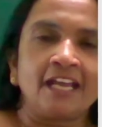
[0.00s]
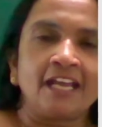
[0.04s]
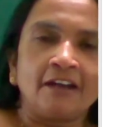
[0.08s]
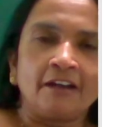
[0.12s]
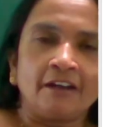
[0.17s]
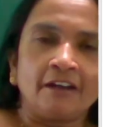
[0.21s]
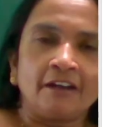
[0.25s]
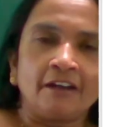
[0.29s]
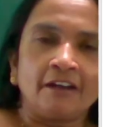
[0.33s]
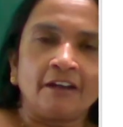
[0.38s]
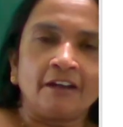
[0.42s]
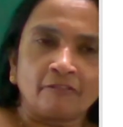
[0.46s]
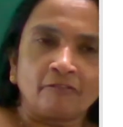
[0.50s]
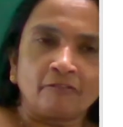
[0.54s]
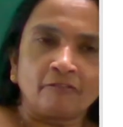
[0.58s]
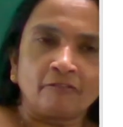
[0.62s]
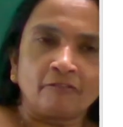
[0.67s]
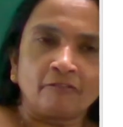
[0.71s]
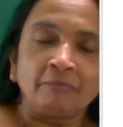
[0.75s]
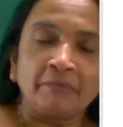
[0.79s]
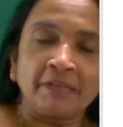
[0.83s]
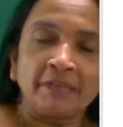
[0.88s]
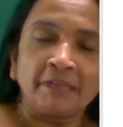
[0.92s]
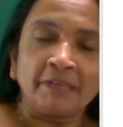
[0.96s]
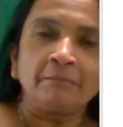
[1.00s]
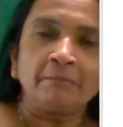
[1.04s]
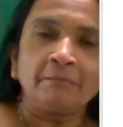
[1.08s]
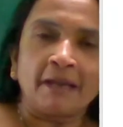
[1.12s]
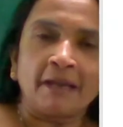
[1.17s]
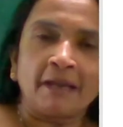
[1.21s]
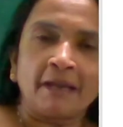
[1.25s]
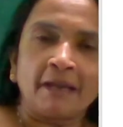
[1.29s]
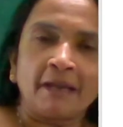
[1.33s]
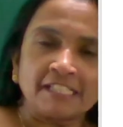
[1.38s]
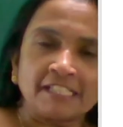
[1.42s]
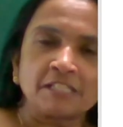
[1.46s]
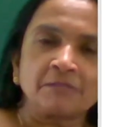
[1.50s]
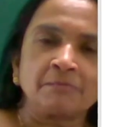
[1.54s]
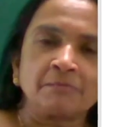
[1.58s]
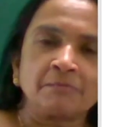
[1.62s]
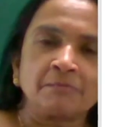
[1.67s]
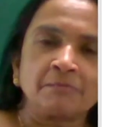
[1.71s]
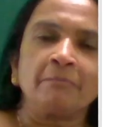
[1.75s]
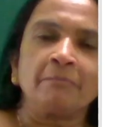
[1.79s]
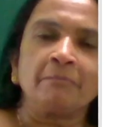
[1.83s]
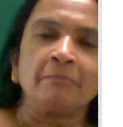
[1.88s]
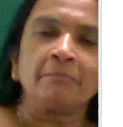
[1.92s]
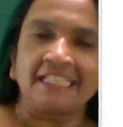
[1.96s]
What is
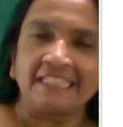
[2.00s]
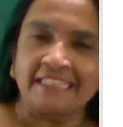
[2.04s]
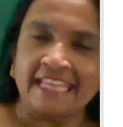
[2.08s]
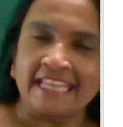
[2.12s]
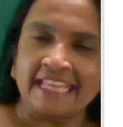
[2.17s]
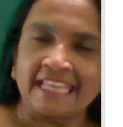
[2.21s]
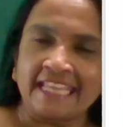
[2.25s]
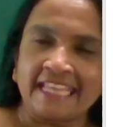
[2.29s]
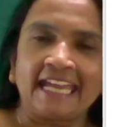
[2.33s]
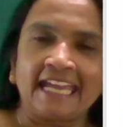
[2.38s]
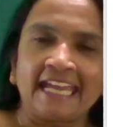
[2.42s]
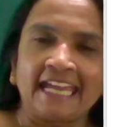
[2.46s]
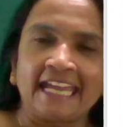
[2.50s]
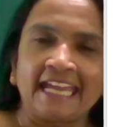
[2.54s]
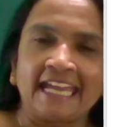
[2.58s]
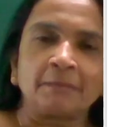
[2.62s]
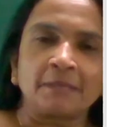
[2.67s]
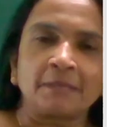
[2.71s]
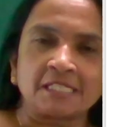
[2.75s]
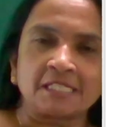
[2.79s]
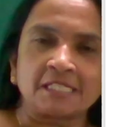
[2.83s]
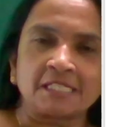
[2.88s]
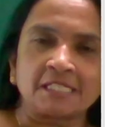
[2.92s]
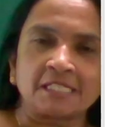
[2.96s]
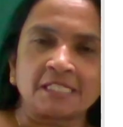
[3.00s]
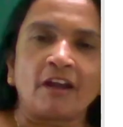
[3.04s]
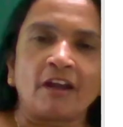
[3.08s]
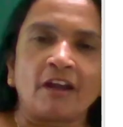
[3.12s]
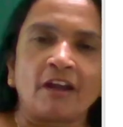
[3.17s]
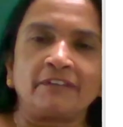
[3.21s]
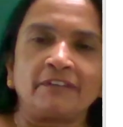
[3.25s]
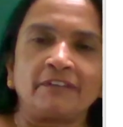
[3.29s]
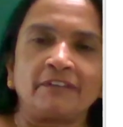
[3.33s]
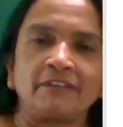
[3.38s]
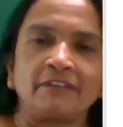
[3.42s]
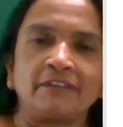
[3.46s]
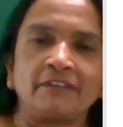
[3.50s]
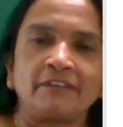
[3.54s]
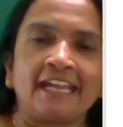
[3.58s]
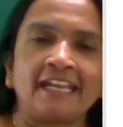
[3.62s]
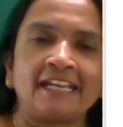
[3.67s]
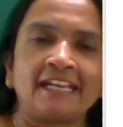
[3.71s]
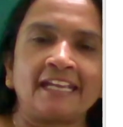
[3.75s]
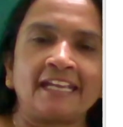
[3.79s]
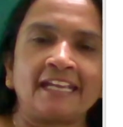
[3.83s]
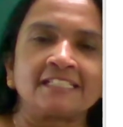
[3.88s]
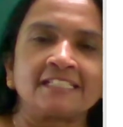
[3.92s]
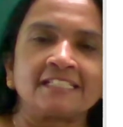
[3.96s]
mean by that? Present perfect
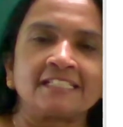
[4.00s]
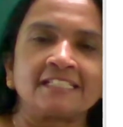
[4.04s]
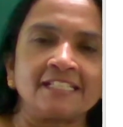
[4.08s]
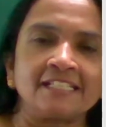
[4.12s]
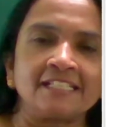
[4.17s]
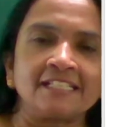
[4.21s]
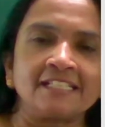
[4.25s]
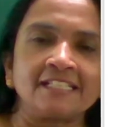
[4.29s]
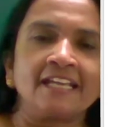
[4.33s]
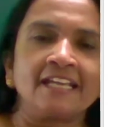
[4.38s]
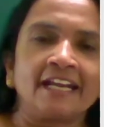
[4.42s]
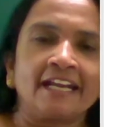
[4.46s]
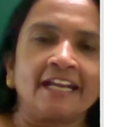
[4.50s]
tense. Yes.